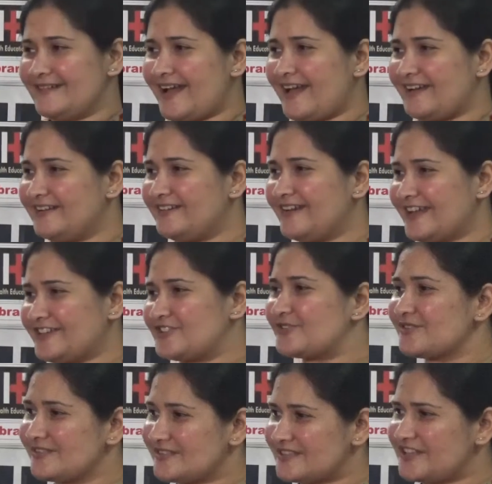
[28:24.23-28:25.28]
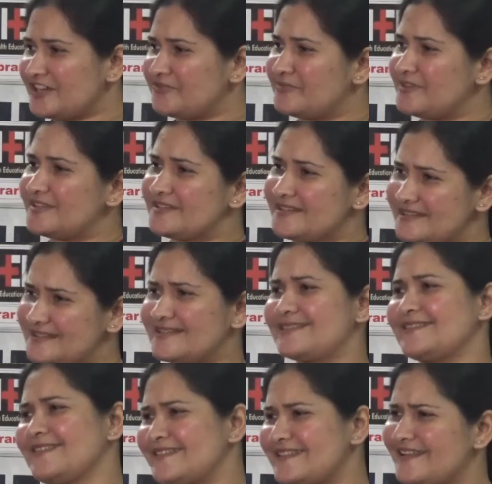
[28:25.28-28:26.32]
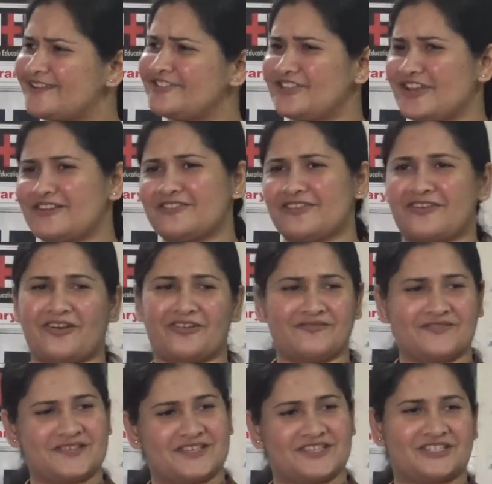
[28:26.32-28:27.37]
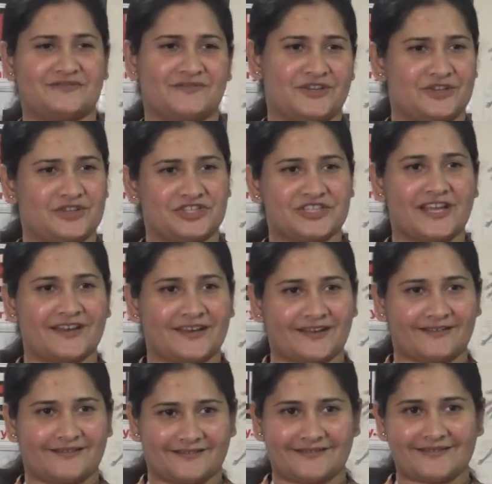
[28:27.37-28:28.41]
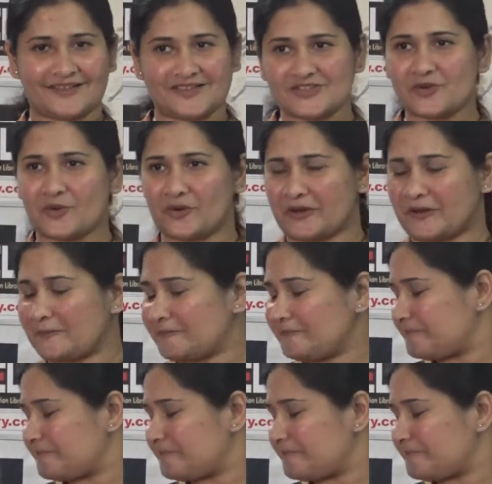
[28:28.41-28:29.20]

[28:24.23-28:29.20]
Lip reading: unnatural statements. It's like a general conversation where you're sharing a story.